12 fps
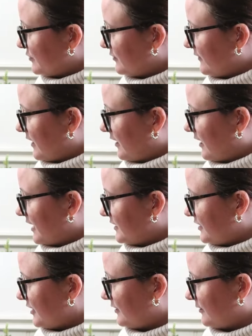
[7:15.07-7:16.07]
move
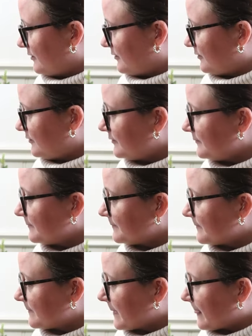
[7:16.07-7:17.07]
on to
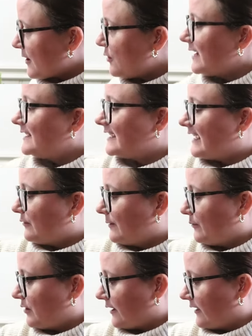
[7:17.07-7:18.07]
oh I did get
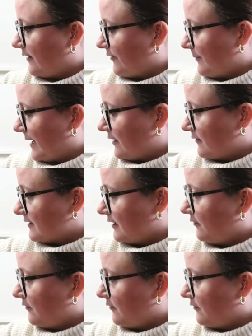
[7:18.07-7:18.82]
one more from Michaels